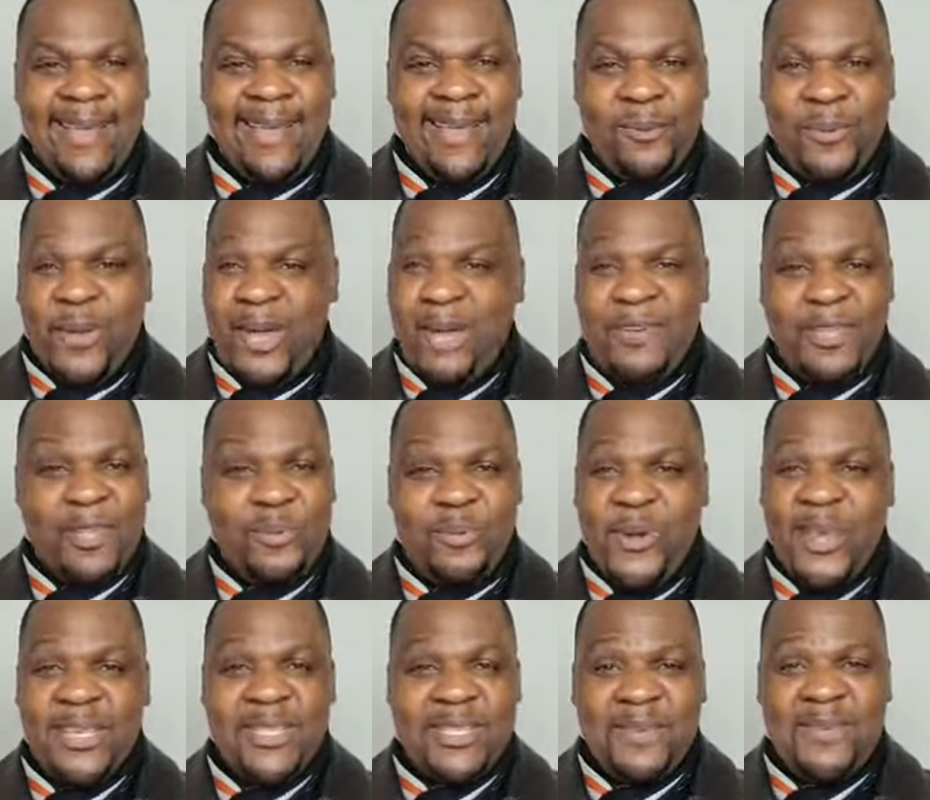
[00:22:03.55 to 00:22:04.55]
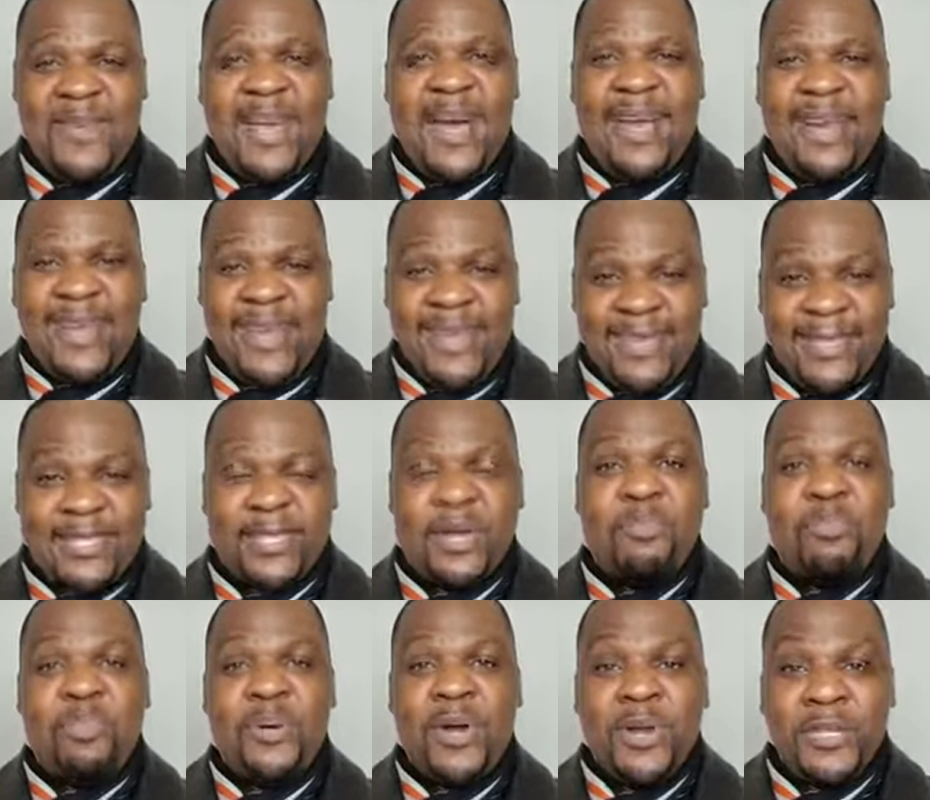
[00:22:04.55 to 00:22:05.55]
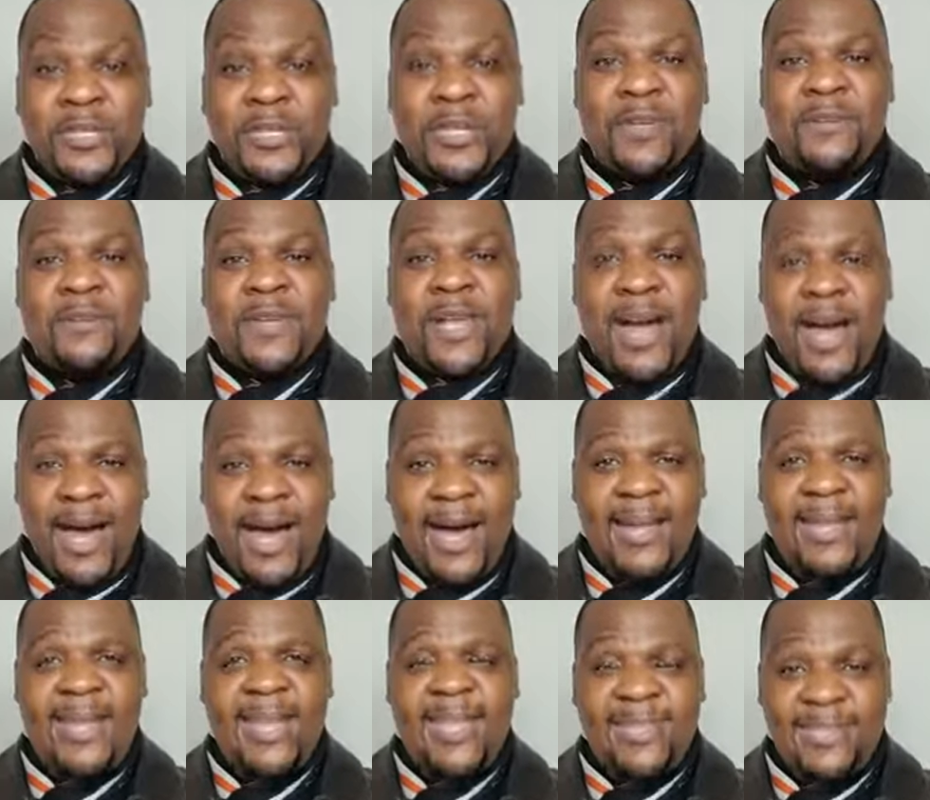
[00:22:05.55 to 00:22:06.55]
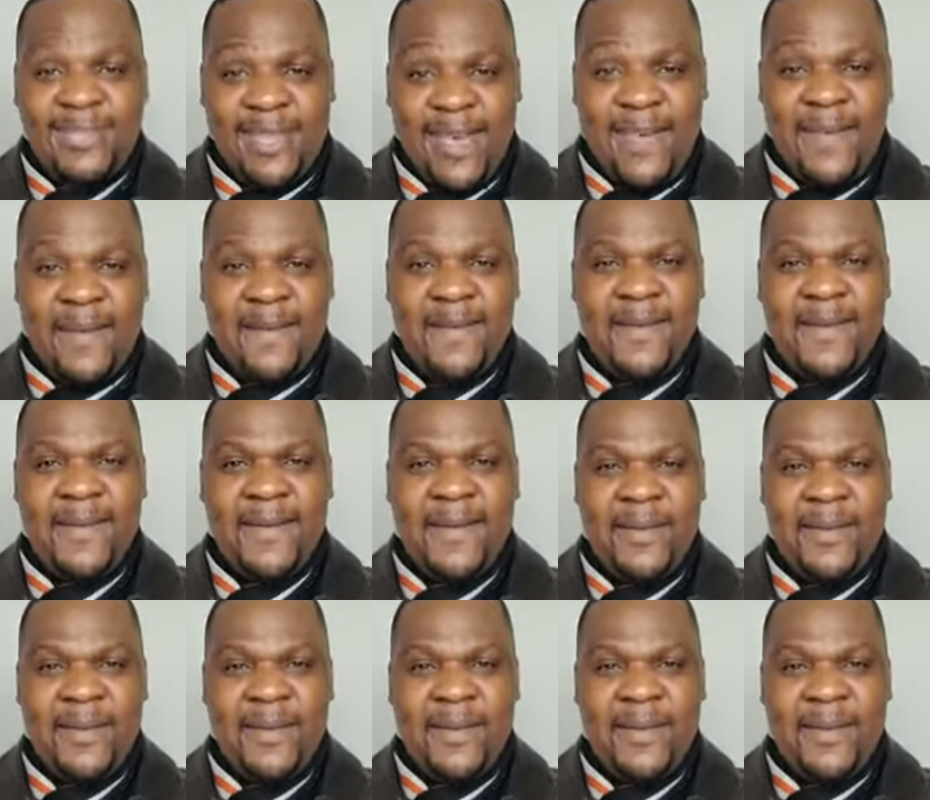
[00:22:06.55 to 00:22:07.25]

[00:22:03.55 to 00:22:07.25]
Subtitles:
And wherever the presence of God is, the person of God is there.